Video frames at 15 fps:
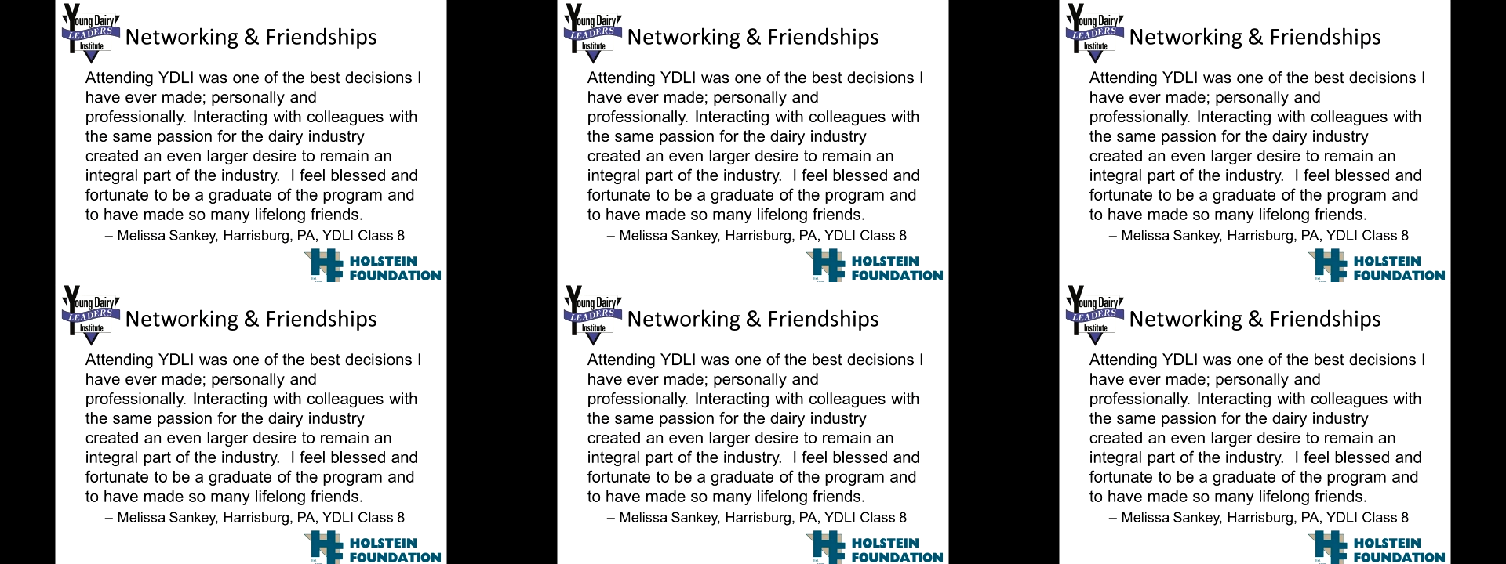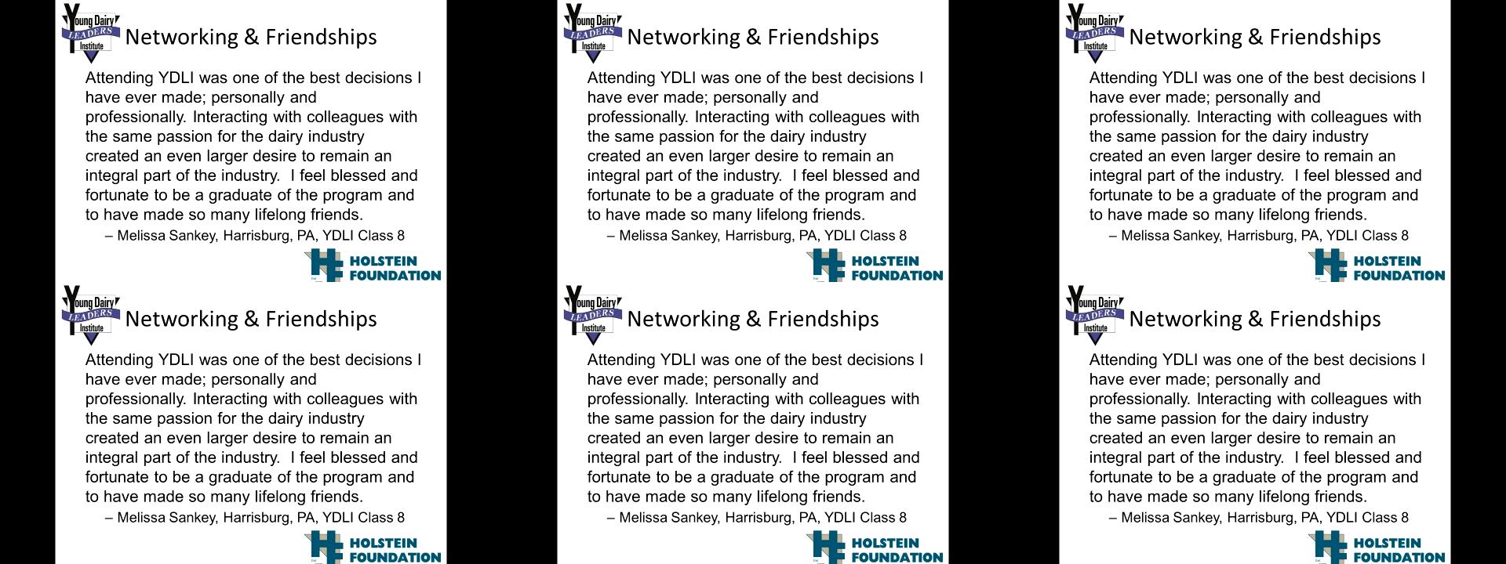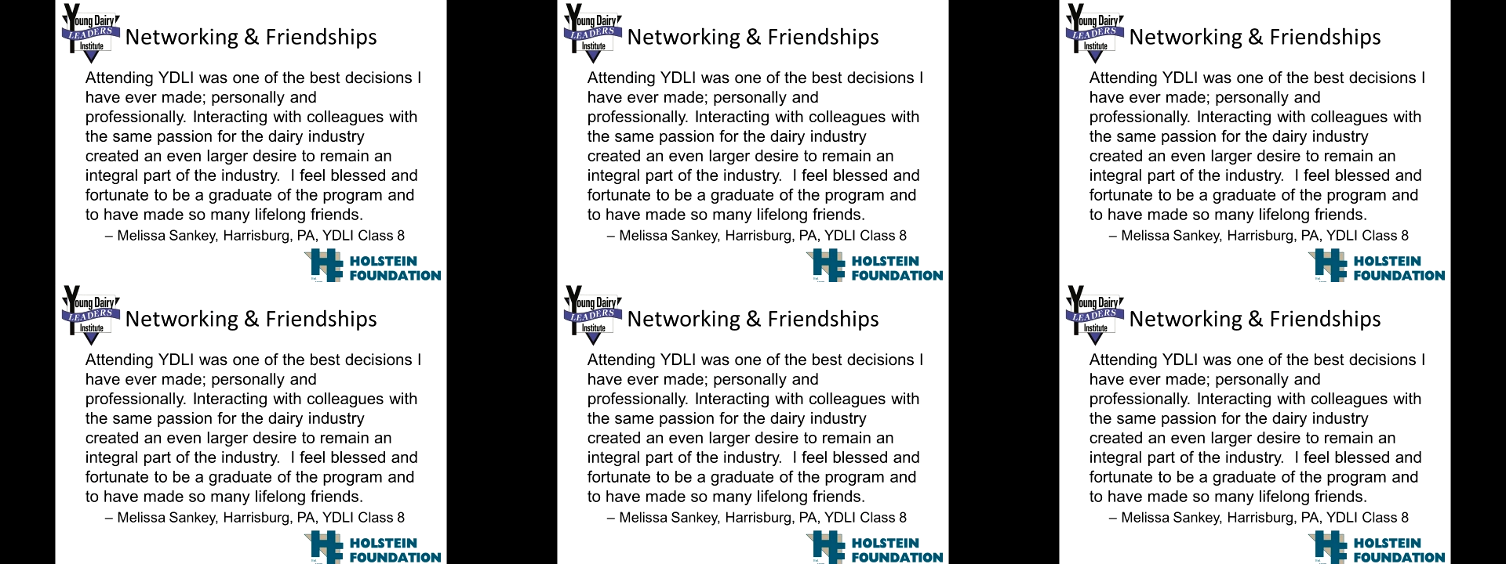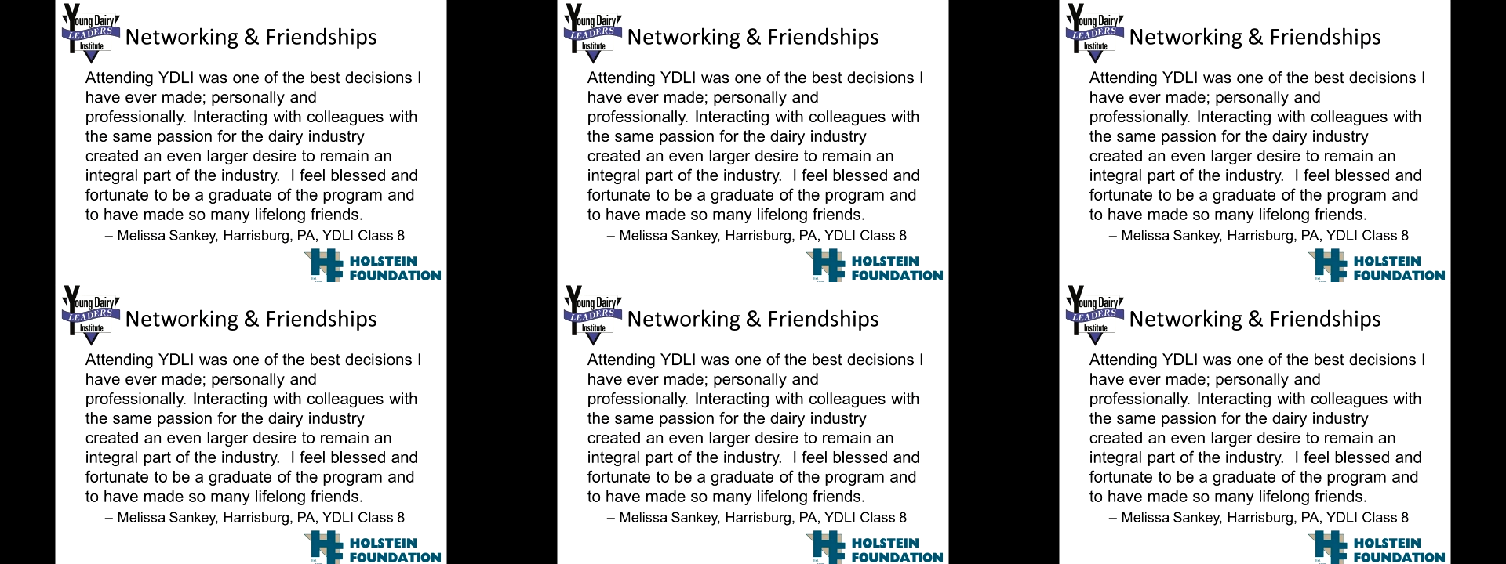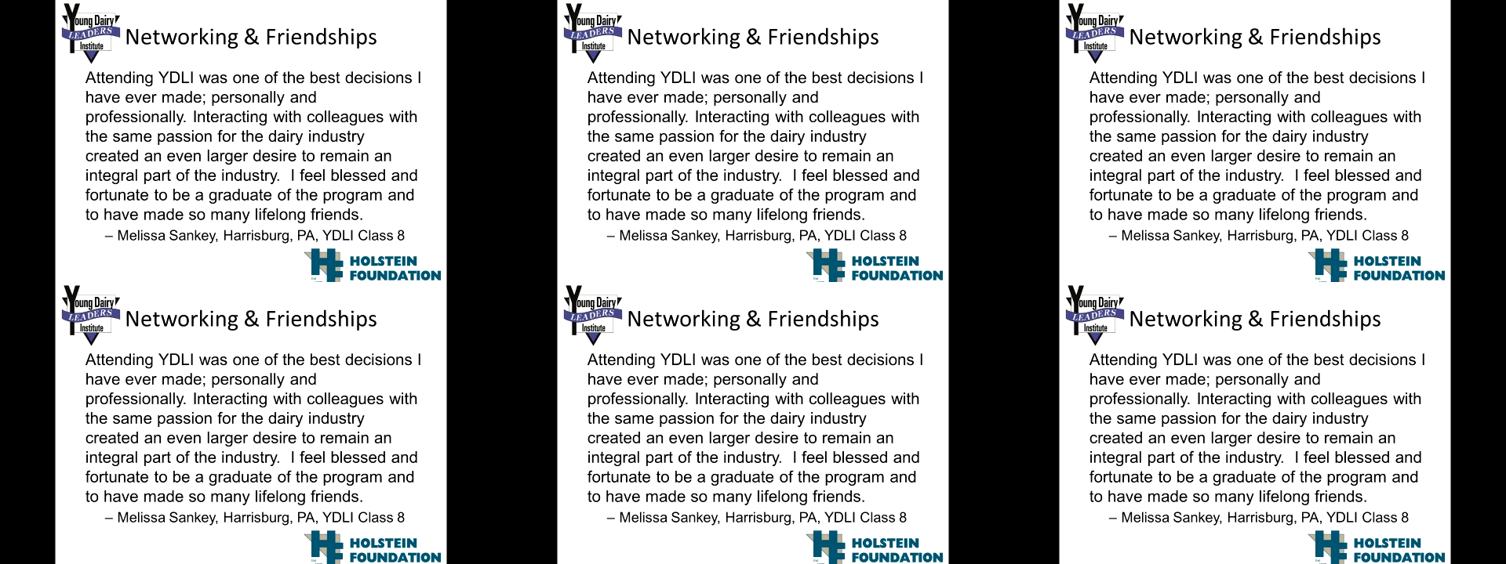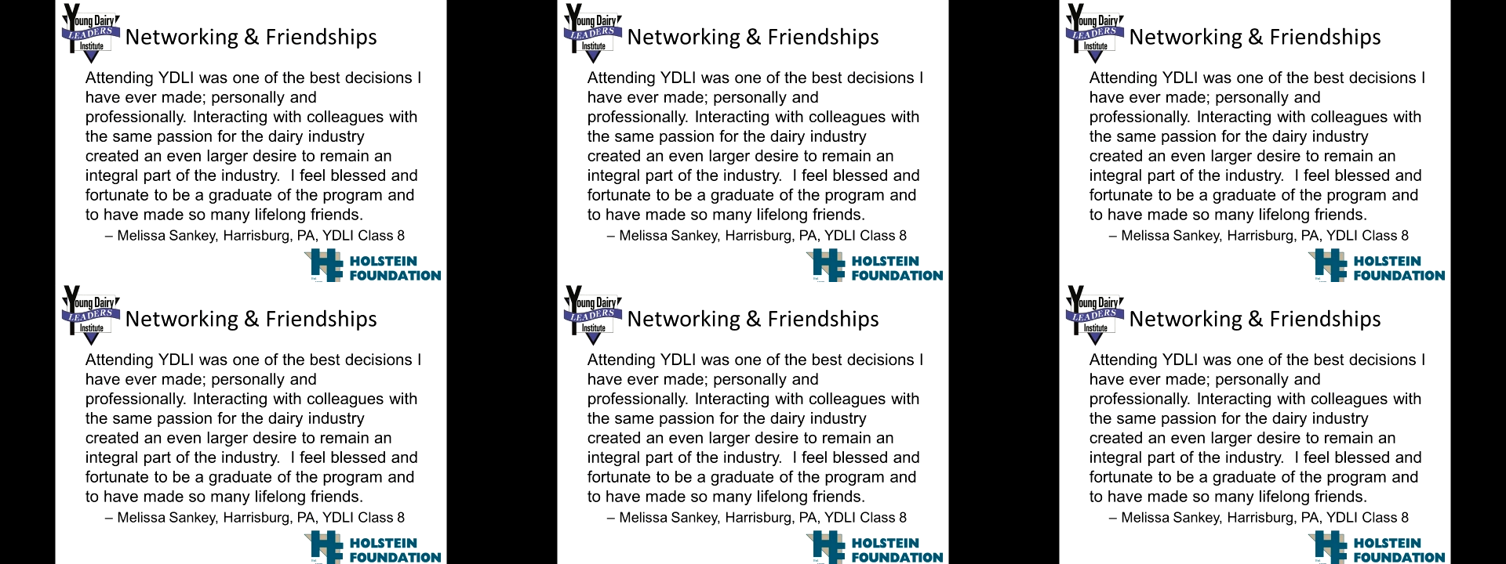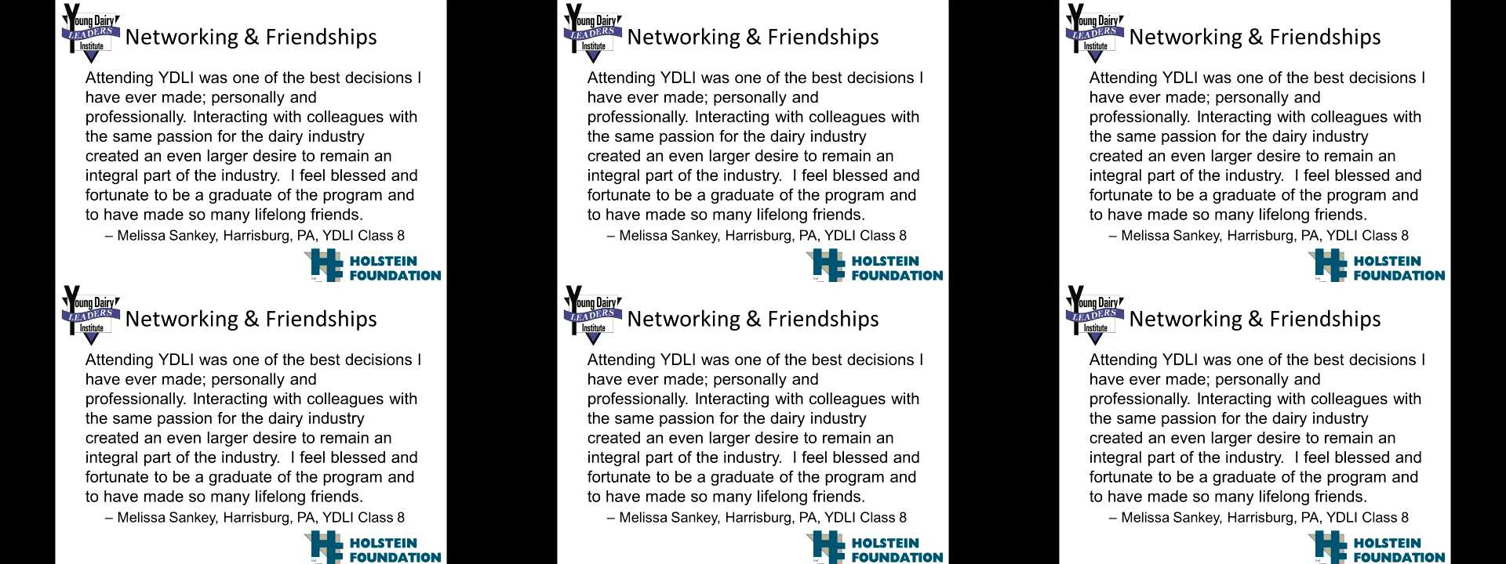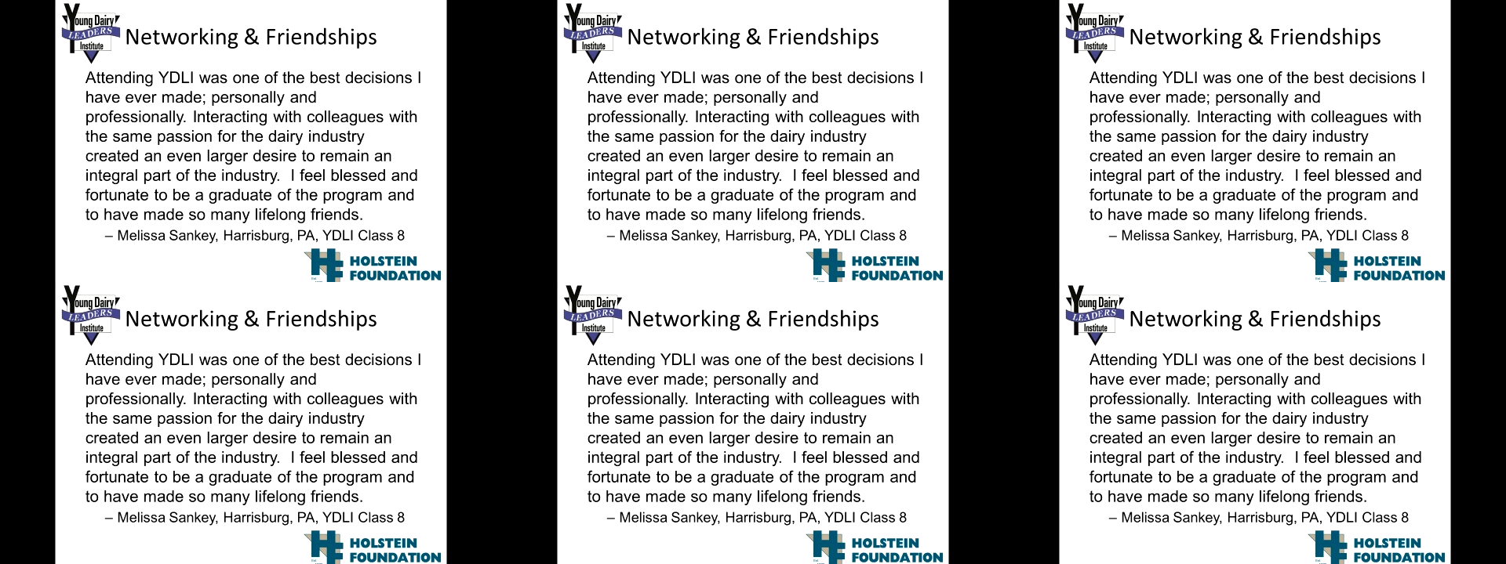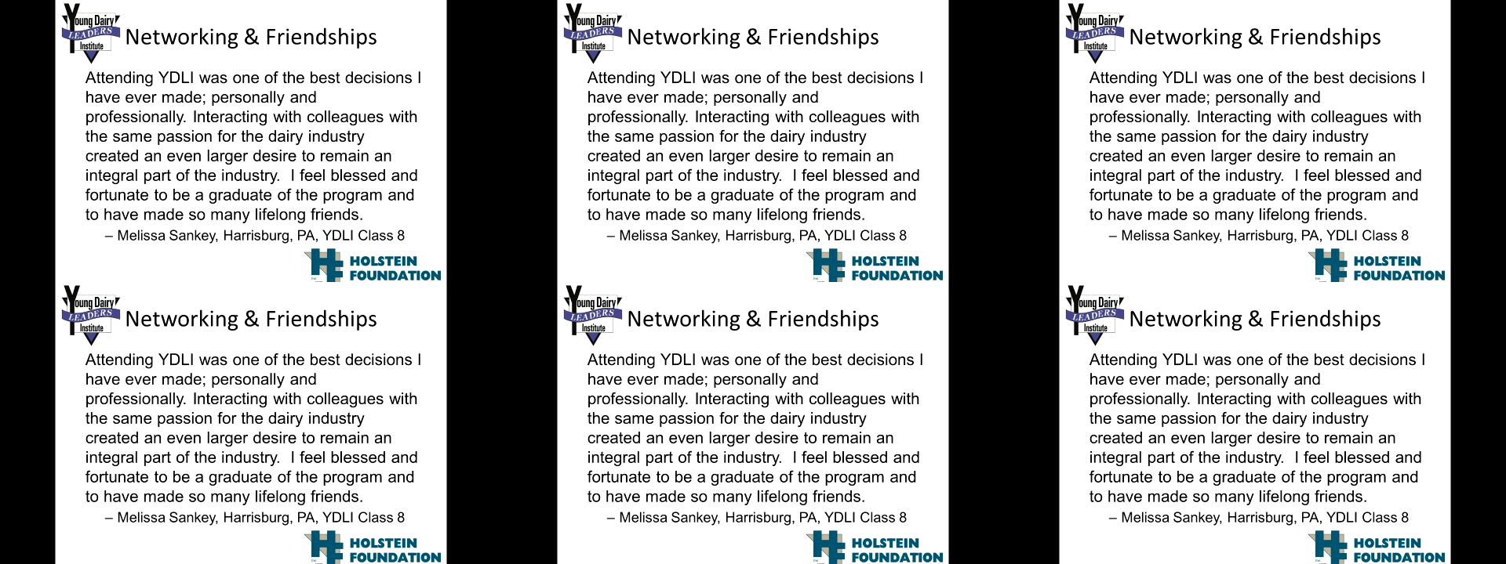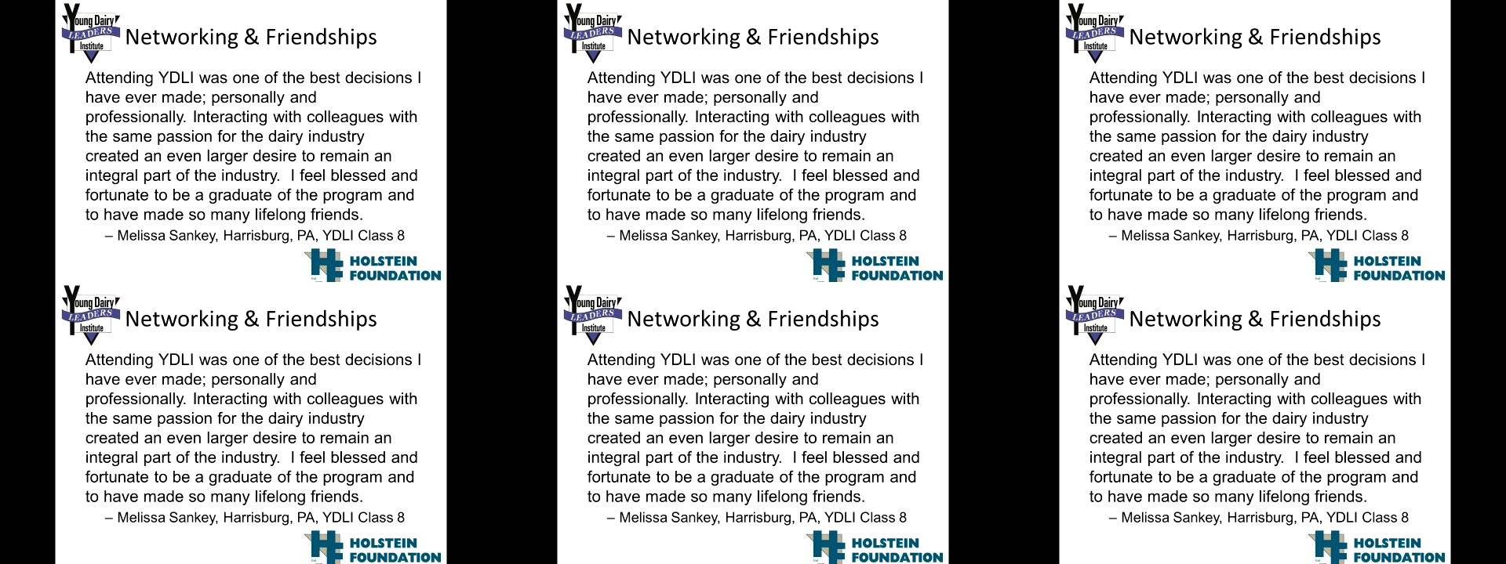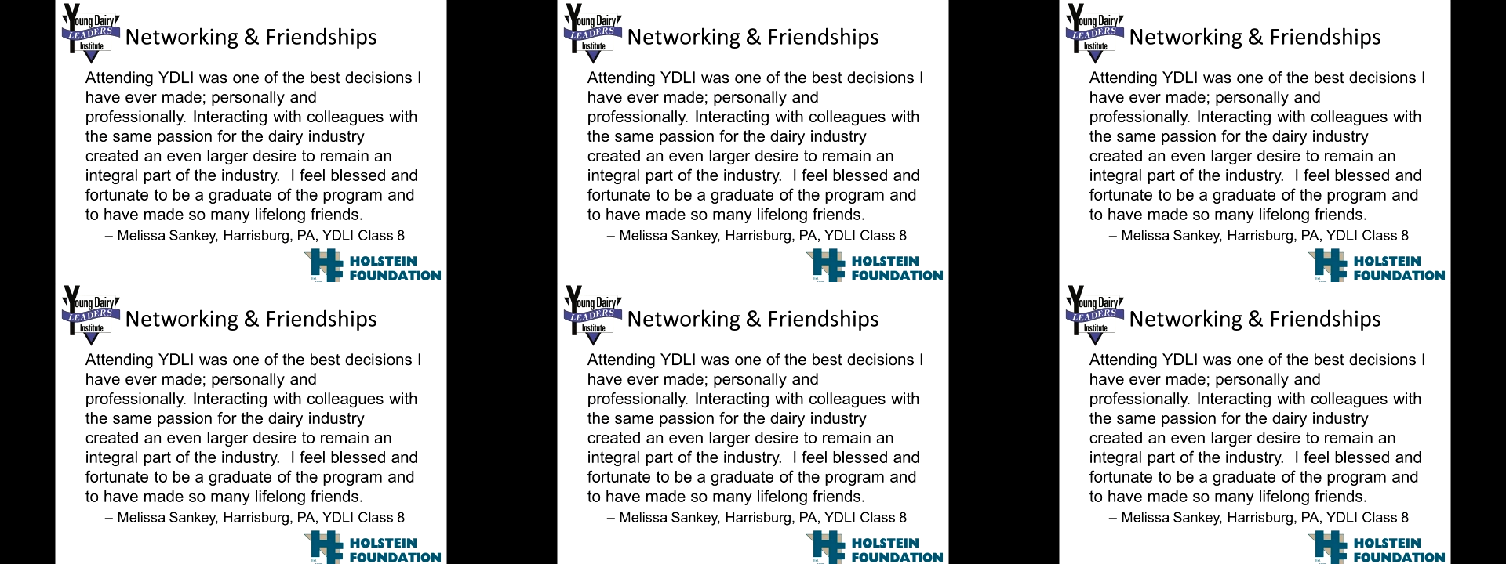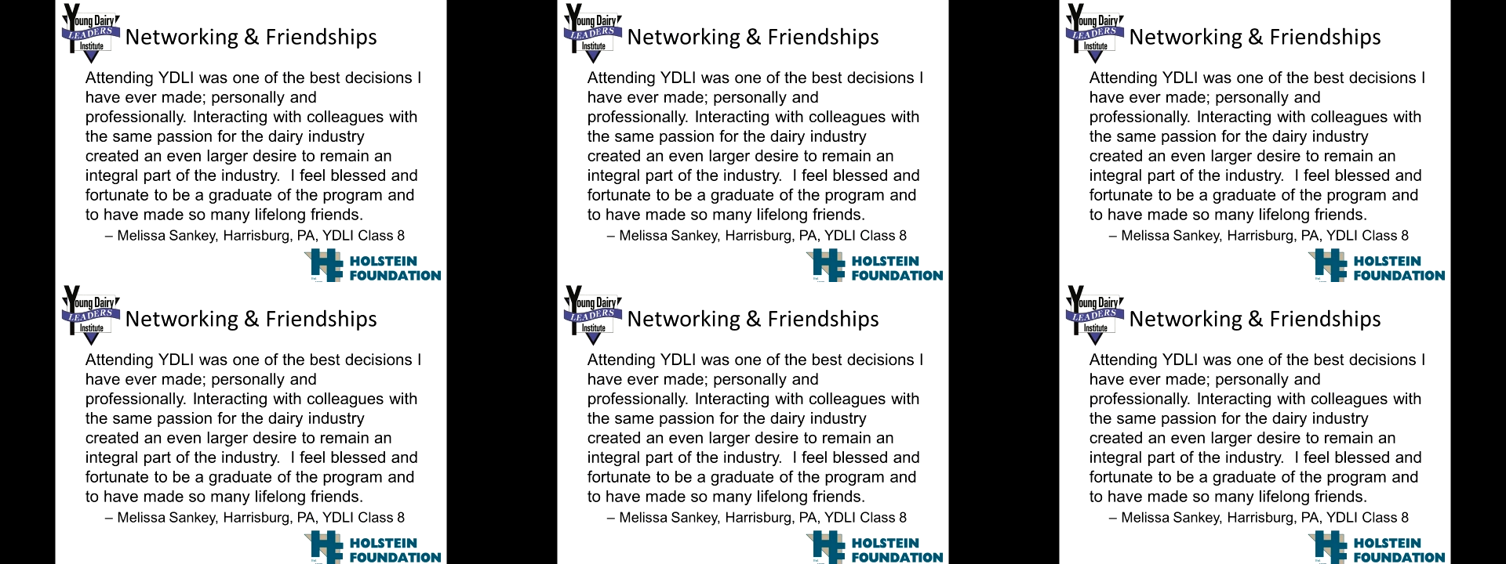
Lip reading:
No face is visible, so there are no lips to read.